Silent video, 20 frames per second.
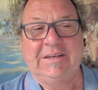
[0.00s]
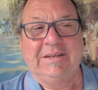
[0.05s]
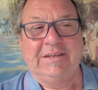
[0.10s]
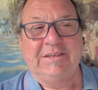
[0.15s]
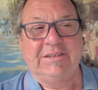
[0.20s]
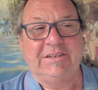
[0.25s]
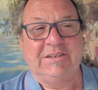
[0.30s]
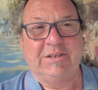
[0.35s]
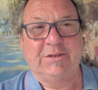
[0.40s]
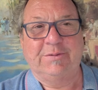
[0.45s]

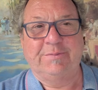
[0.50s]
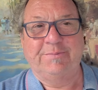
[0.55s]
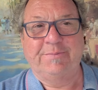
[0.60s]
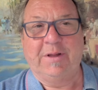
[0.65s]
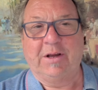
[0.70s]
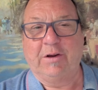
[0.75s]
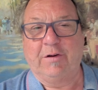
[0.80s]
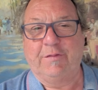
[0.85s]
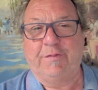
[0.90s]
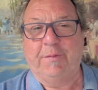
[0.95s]
Still, I've
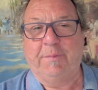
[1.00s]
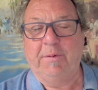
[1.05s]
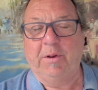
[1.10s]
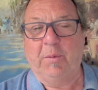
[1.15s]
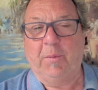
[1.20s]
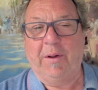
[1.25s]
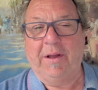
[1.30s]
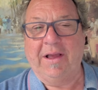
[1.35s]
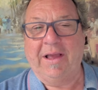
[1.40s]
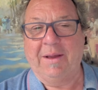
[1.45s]
got Formula
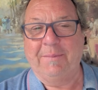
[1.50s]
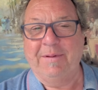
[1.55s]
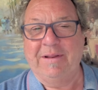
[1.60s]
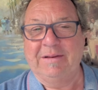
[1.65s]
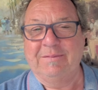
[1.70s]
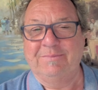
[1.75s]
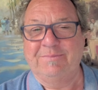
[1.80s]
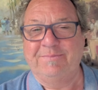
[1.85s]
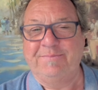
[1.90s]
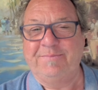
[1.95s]
One coming.
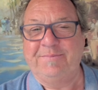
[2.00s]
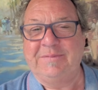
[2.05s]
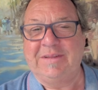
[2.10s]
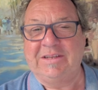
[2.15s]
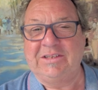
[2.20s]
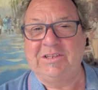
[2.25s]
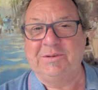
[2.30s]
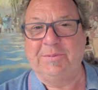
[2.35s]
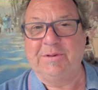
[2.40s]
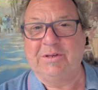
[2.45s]
That
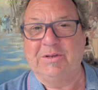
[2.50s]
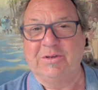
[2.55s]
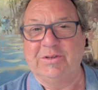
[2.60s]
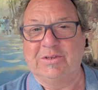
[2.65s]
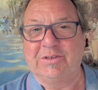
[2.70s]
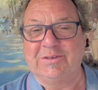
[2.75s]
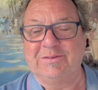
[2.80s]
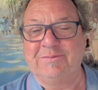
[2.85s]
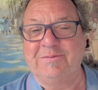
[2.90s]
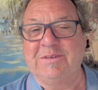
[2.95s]
should be good.
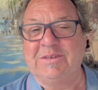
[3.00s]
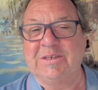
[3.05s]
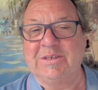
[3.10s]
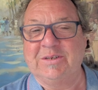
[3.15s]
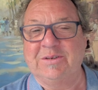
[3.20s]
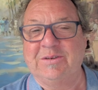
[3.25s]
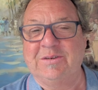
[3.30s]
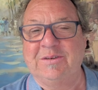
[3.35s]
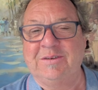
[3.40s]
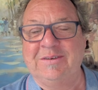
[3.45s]

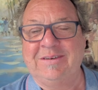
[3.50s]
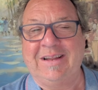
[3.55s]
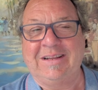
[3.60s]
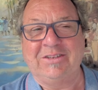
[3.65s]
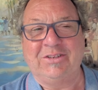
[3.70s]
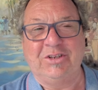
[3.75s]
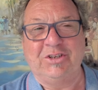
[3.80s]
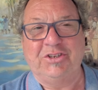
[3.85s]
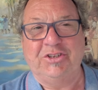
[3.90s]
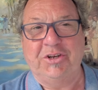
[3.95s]
So that
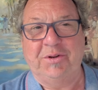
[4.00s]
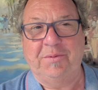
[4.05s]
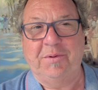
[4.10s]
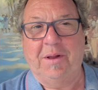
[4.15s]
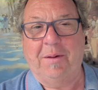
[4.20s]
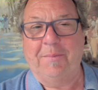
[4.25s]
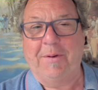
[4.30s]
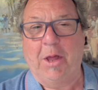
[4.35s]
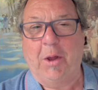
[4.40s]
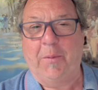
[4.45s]
should cheer me
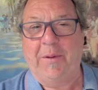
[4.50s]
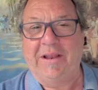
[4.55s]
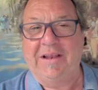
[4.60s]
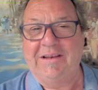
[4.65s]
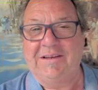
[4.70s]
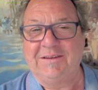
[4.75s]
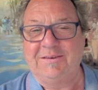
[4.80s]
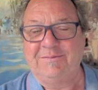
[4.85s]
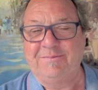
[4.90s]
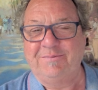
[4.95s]
up no
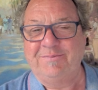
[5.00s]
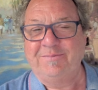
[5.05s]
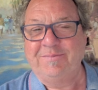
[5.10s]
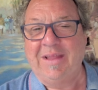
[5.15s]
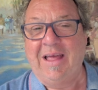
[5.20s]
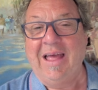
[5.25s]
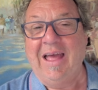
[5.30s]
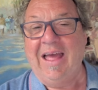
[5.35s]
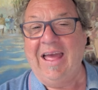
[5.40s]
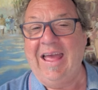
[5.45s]
end.
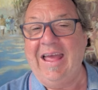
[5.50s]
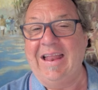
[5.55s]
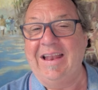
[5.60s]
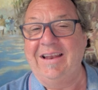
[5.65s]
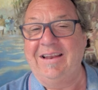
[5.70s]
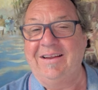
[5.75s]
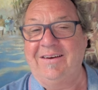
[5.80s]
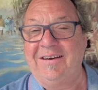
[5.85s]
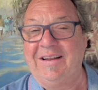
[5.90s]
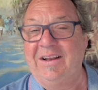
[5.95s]
And
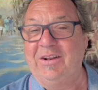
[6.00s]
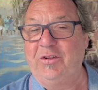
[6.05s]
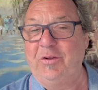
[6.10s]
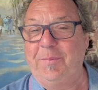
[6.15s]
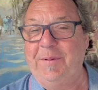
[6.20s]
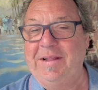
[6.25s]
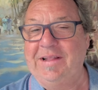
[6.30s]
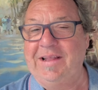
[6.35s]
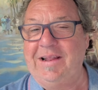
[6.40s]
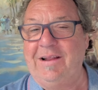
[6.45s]
I'm going to do a
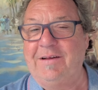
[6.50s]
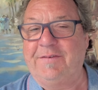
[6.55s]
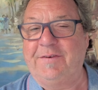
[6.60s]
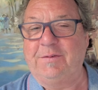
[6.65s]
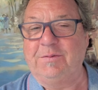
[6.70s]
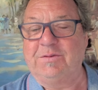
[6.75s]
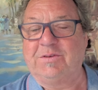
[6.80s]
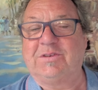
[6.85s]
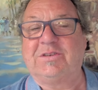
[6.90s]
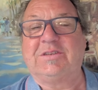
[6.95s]
bit of dinner
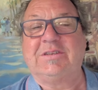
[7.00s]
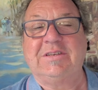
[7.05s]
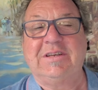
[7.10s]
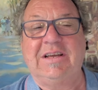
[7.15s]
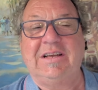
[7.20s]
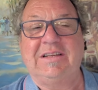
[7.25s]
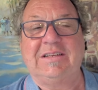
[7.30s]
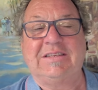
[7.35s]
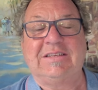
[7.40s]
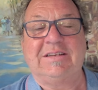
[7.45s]
first.
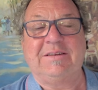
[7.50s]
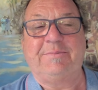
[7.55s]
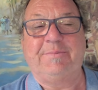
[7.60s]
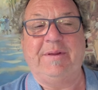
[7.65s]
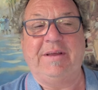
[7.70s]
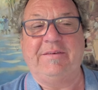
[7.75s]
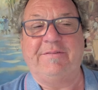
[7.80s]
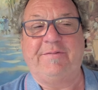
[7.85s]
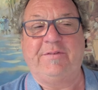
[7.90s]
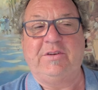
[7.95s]
Yes, a
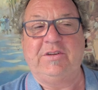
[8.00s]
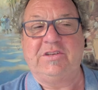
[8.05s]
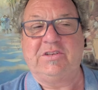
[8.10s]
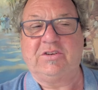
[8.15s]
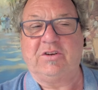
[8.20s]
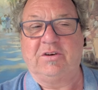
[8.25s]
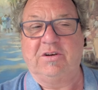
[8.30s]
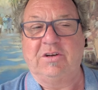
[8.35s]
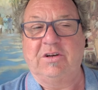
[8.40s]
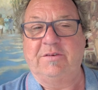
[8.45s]
bit of just
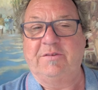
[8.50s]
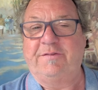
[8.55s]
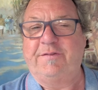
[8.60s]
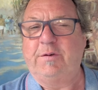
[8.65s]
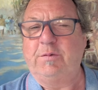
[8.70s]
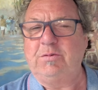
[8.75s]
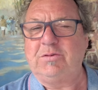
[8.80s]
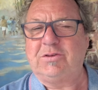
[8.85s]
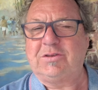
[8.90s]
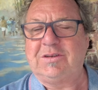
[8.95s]
got a
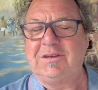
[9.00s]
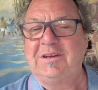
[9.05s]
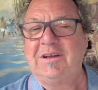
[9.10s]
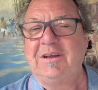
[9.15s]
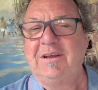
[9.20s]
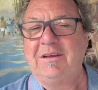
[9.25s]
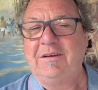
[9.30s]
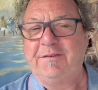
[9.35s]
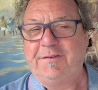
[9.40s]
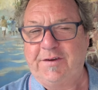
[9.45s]
first.
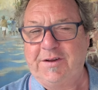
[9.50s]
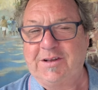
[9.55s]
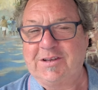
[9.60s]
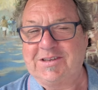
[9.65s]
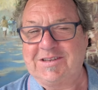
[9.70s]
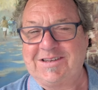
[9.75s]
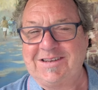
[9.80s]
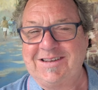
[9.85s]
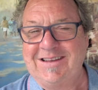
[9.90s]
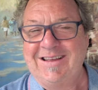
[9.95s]

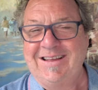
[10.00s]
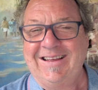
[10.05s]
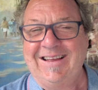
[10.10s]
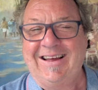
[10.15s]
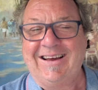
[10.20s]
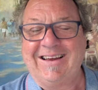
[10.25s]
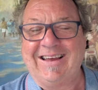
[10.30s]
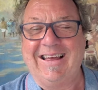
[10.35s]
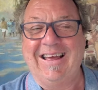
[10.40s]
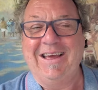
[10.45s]
First,
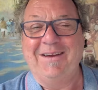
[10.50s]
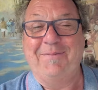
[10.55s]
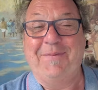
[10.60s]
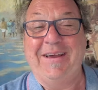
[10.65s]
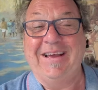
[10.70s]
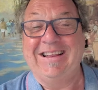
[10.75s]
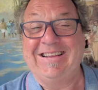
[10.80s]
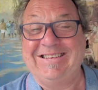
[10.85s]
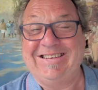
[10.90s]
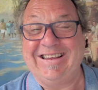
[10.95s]
I'm going to
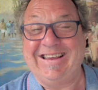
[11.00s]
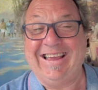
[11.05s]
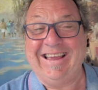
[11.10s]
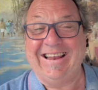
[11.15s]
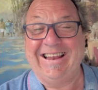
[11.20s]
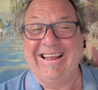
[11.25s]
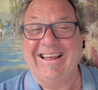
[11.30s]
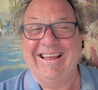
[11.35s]
chicken.